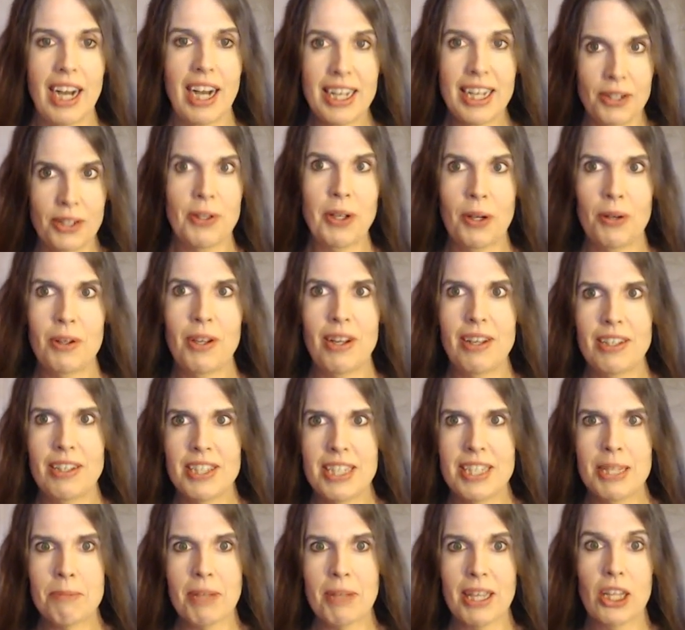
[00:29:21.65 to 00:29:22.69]
I don't know, it
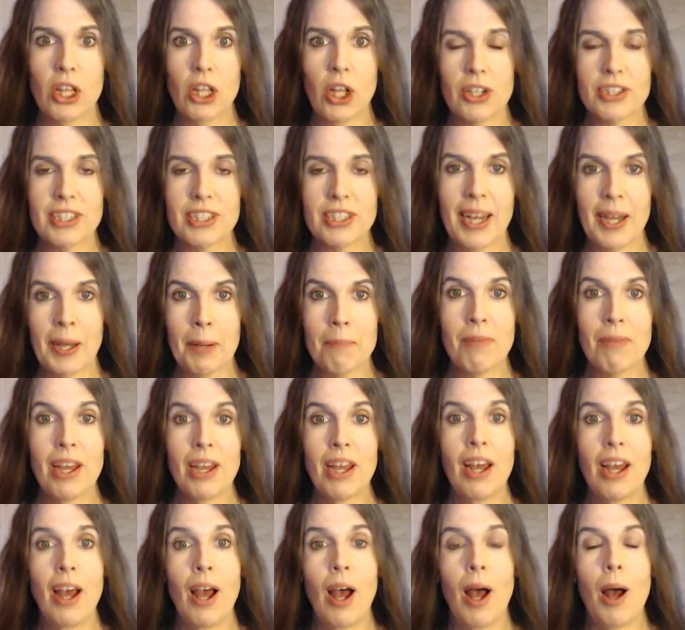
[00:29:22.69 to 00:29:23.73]
seems like a long time,
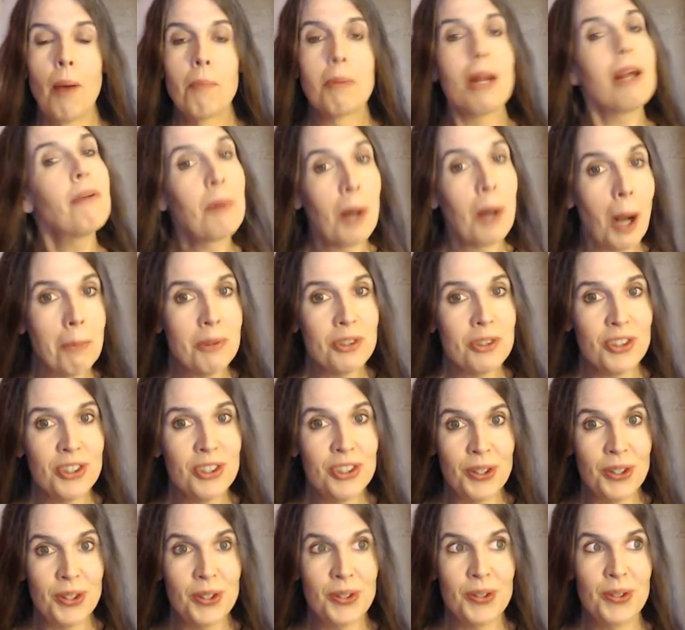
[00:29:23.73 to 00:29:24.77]
but I promise to
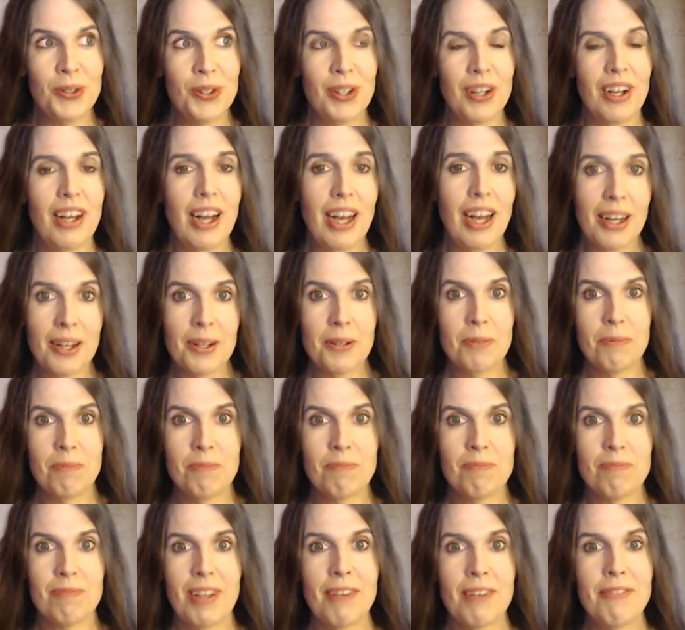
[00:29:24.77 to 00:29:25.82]
do
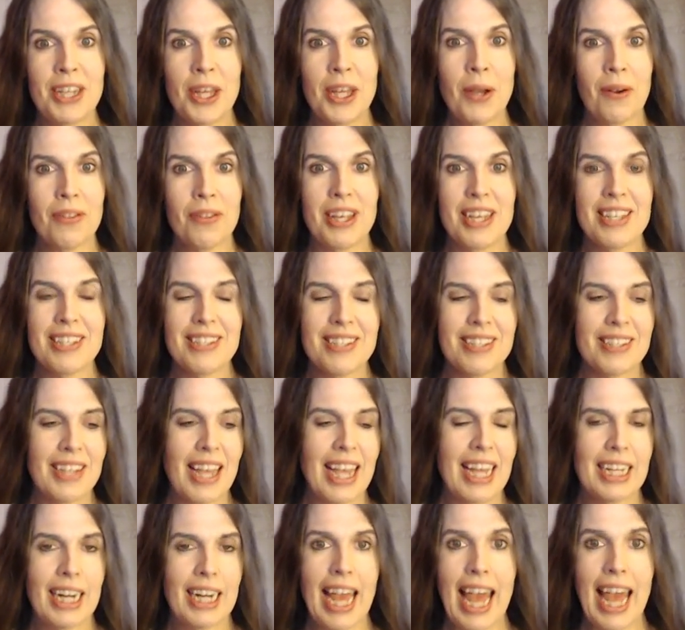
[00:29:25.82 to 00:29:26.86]
a video on this,
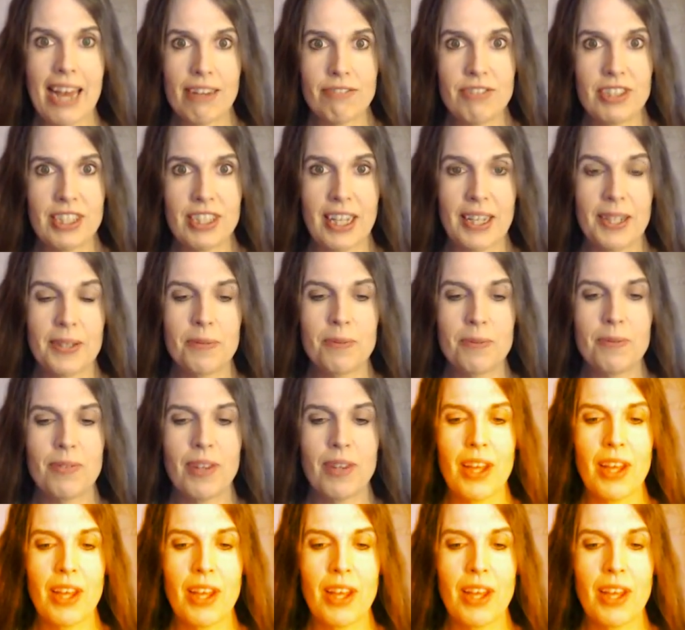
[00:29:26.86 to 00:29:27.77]
and I have done.